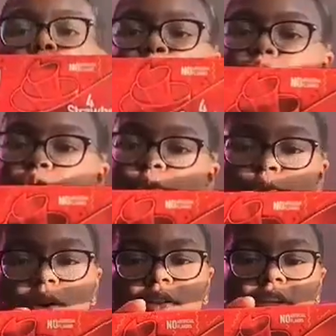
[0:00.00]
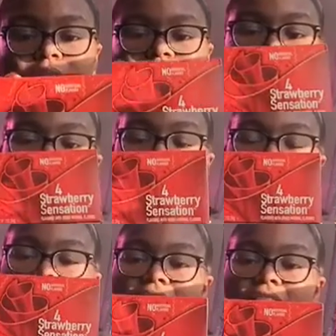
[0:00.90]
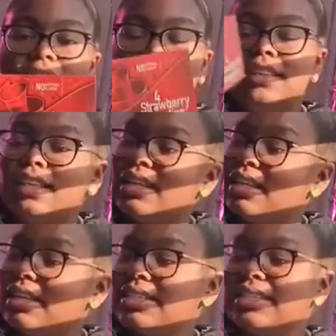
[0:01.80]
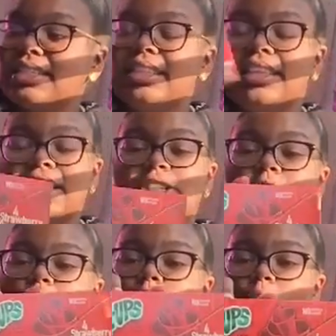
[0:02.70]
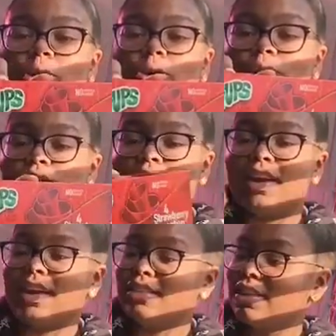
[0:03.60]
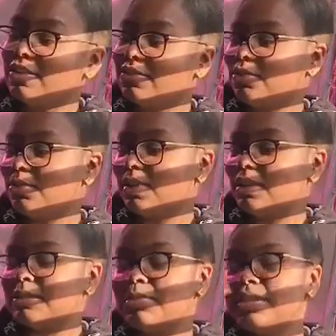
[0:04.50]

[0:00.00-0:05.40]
Fruit Roll-Ups. I love these. These are so good. I love Fruit Roll-Ups,